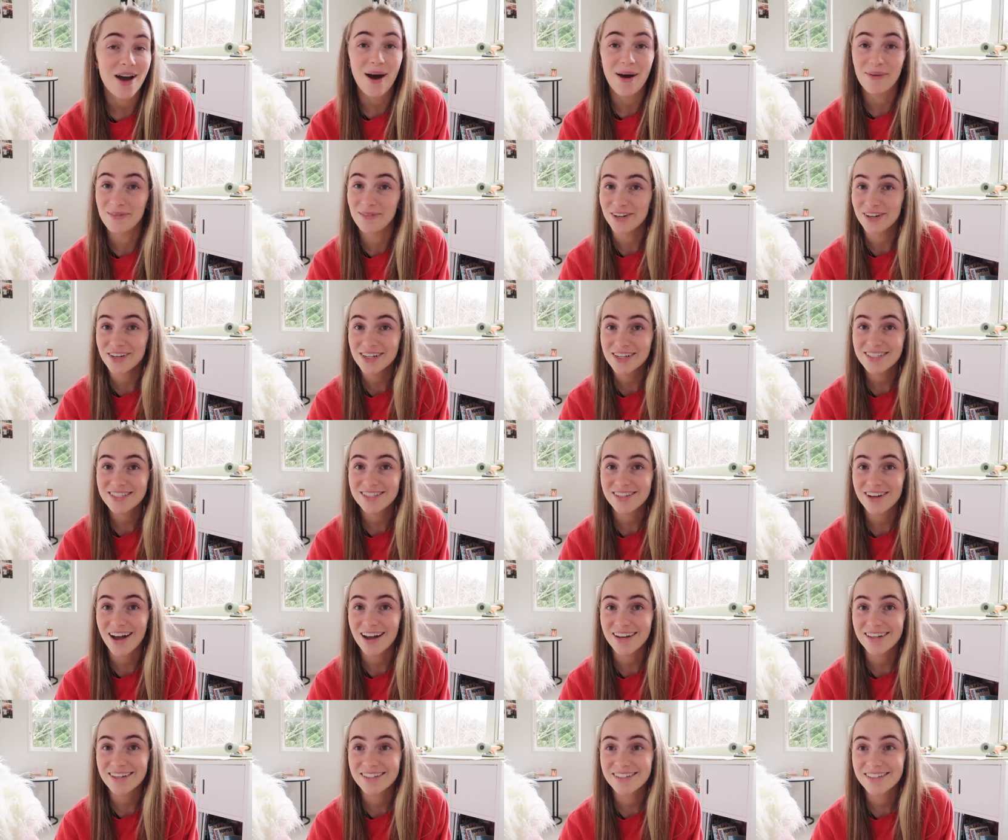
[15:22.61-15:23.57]
I'm very
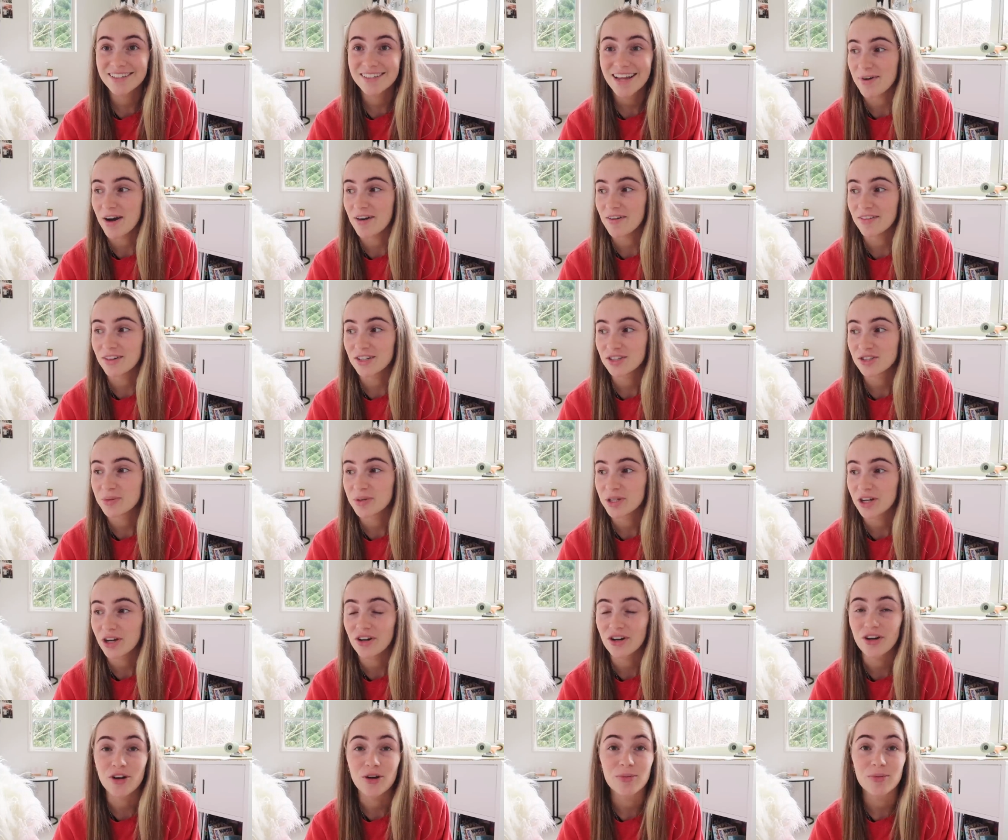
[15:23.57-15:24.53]
excited. I've literally been
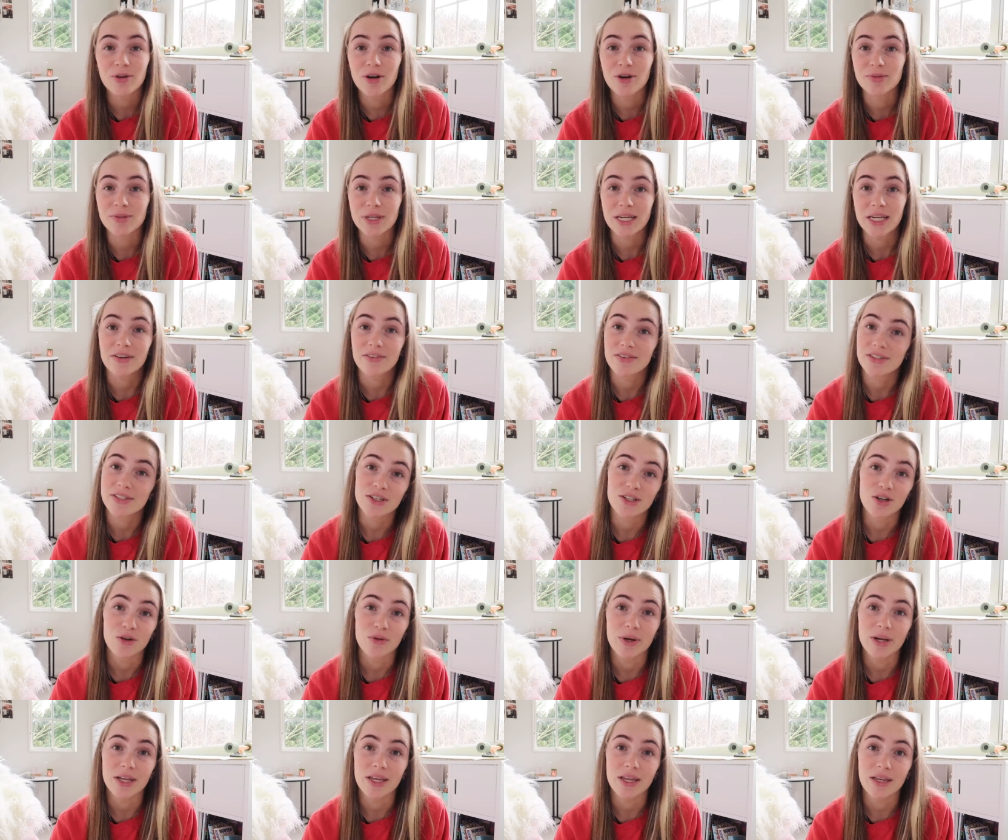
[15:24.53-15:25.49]
going to open homes like every
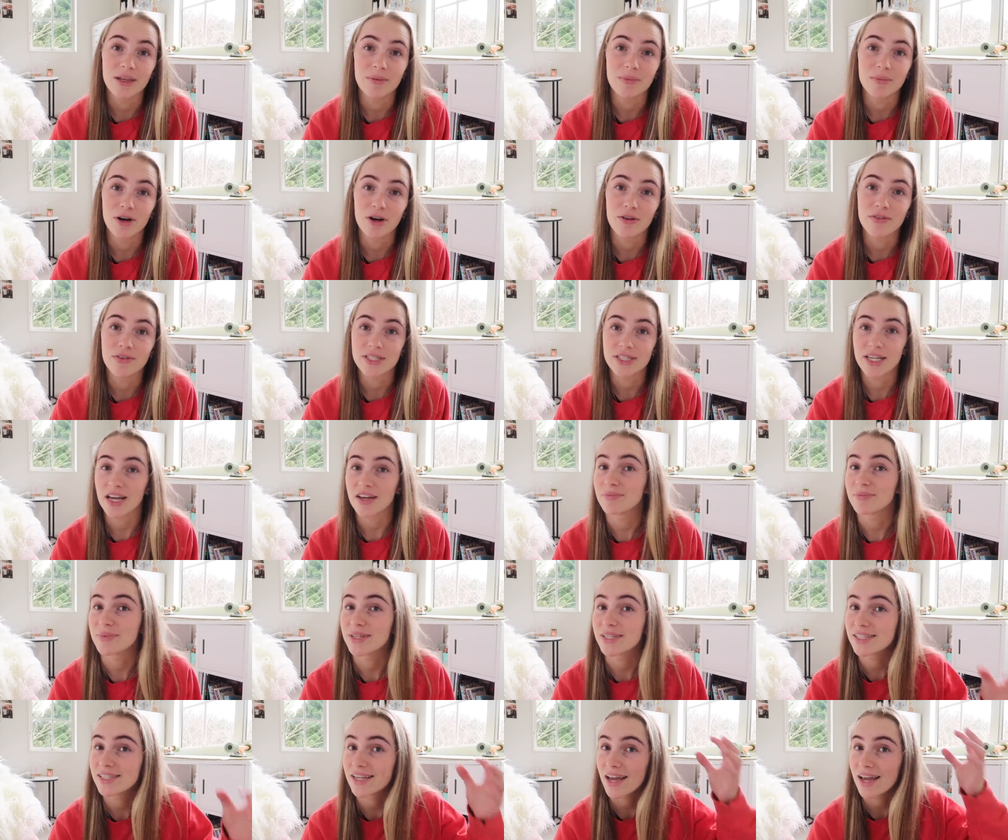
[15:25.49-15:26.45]
single weekend, but obviously I haven't
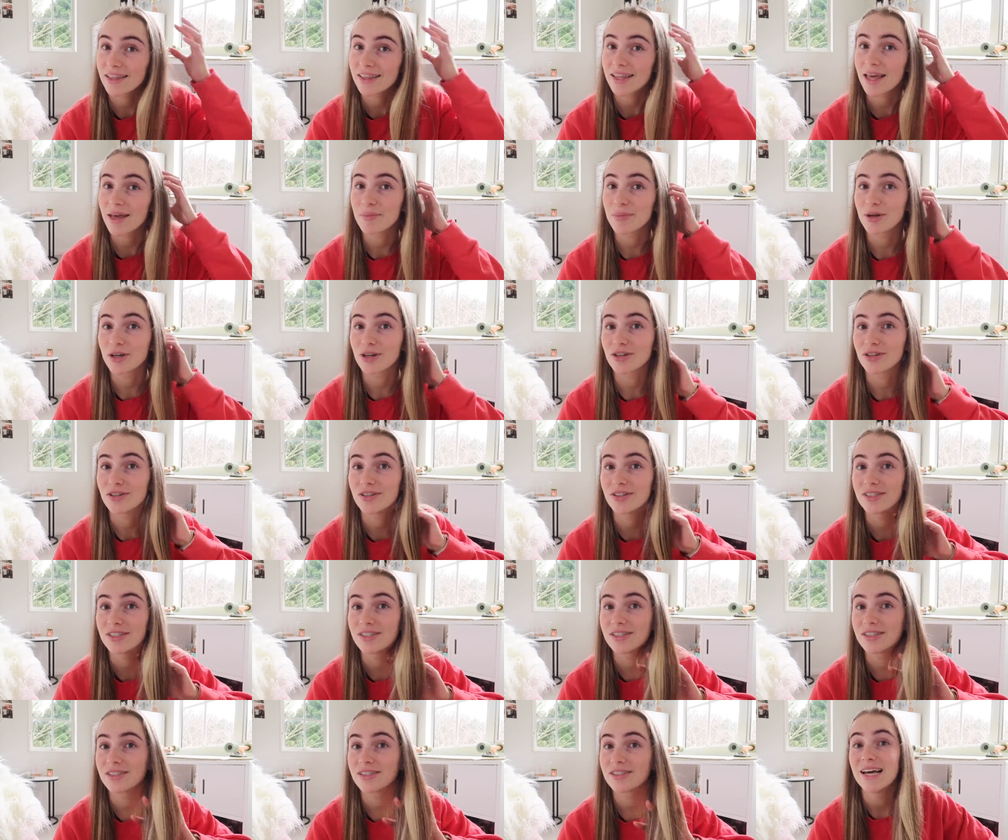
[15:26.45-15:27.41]
been saying that
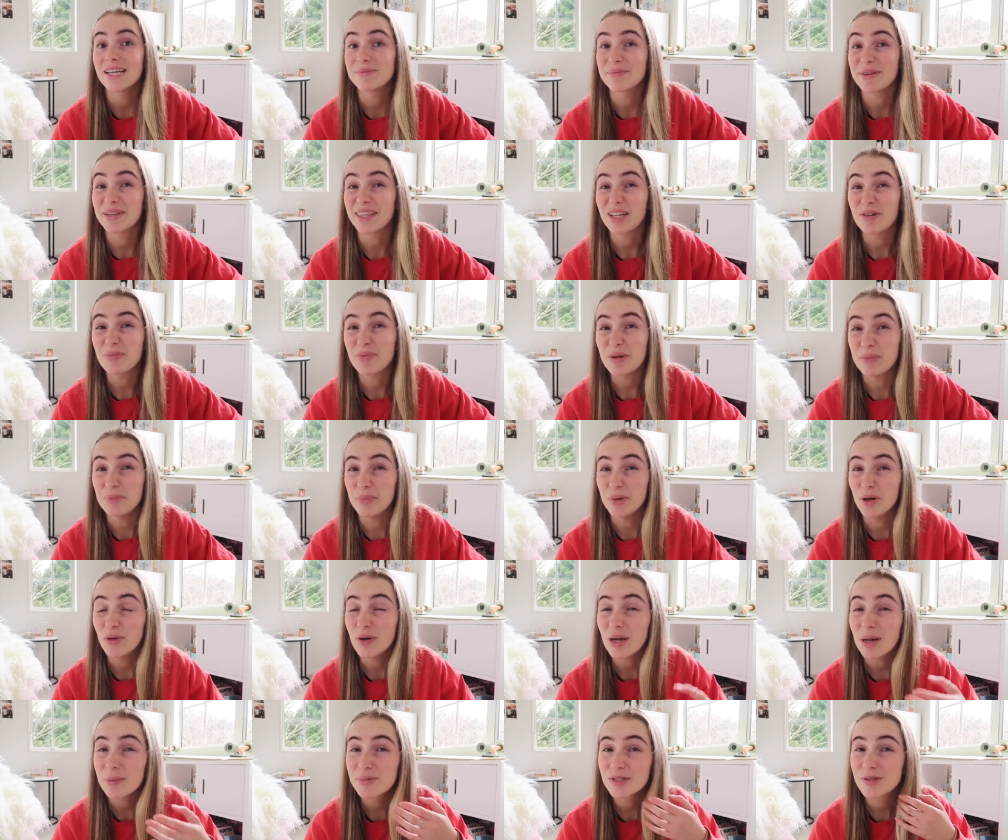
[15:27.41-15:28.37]
because it's been a little bit of
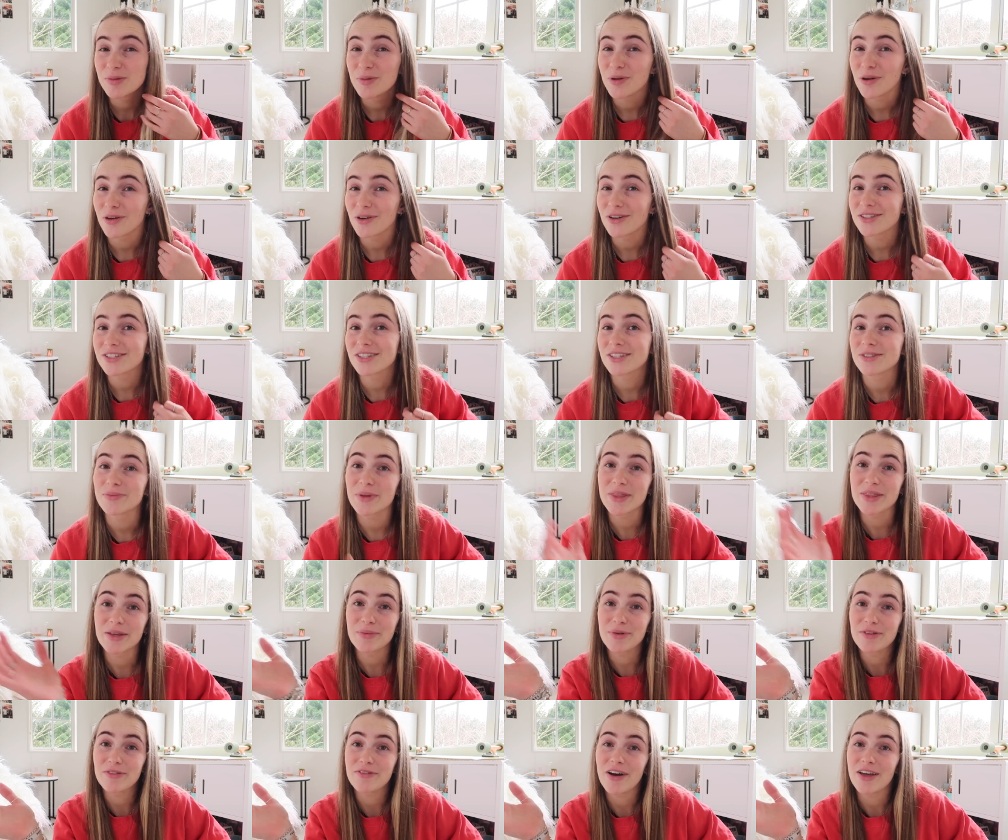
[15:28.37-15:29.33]
build-ups, to be honest, because we
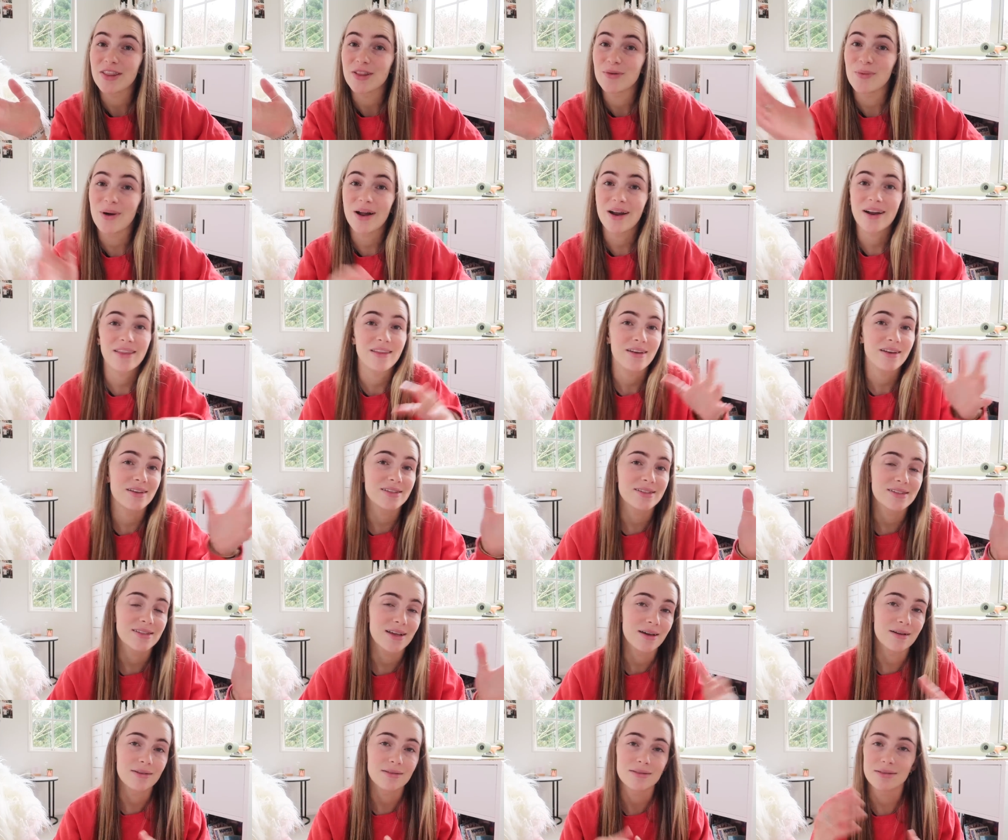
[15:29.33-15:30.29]
think we find the one and then it
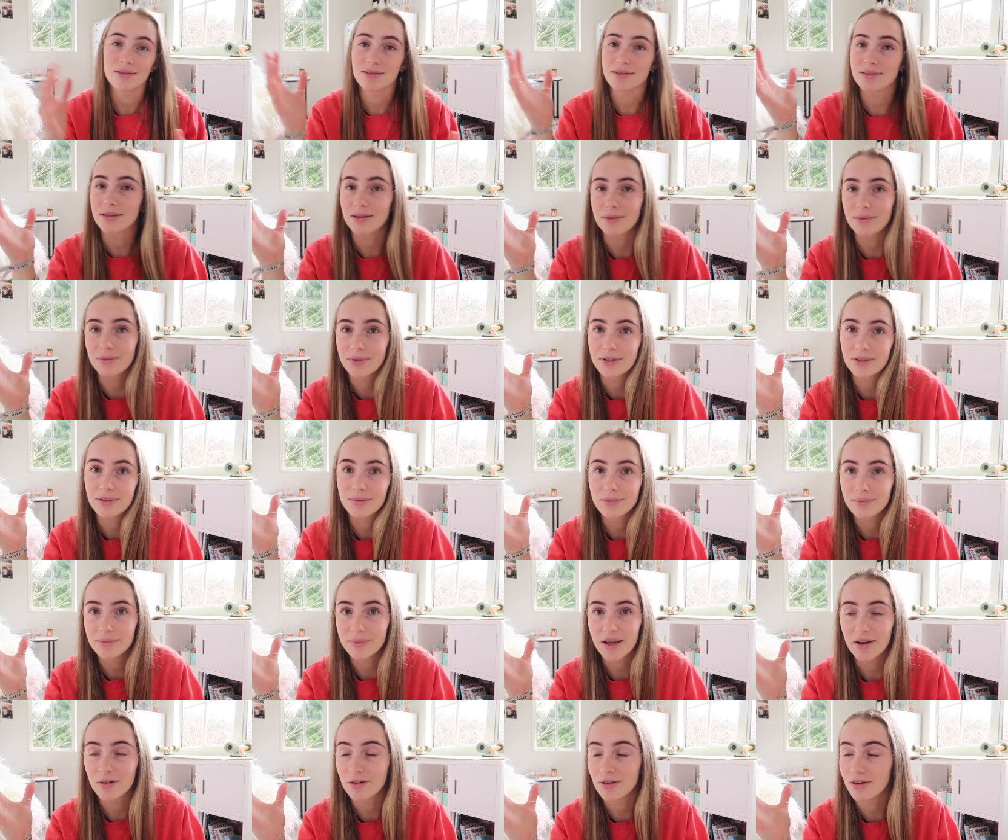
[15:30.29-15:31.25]
sells, and it's like, well,
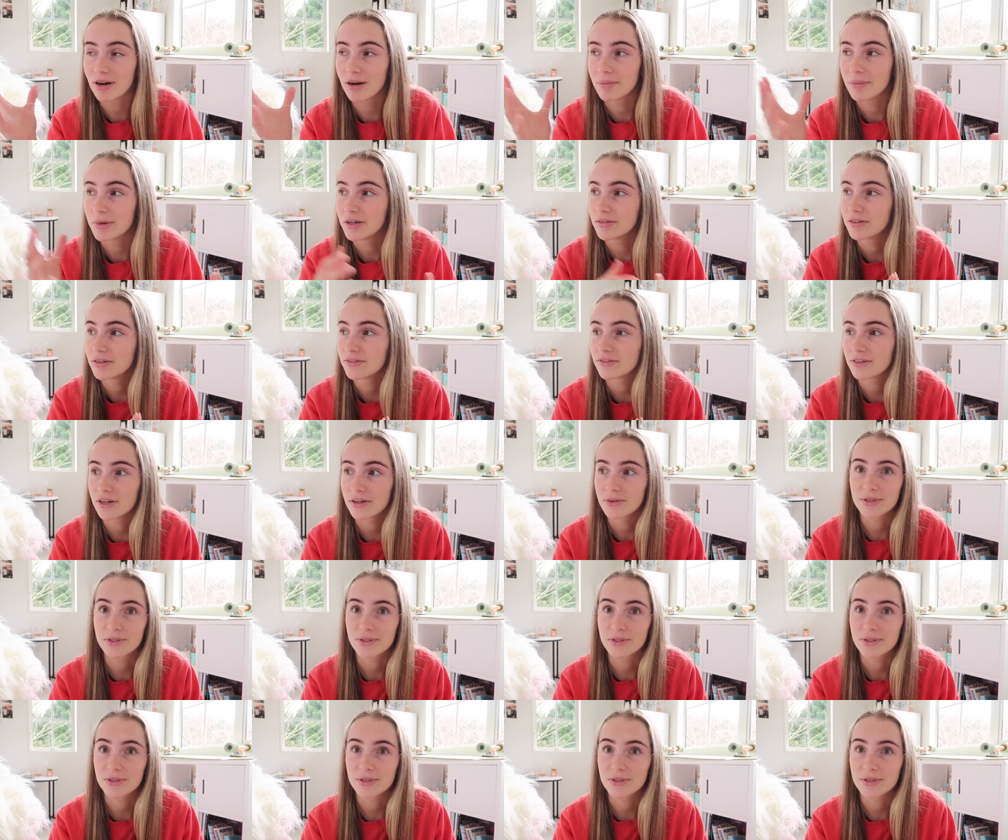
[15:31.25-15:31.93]
how crummy a river I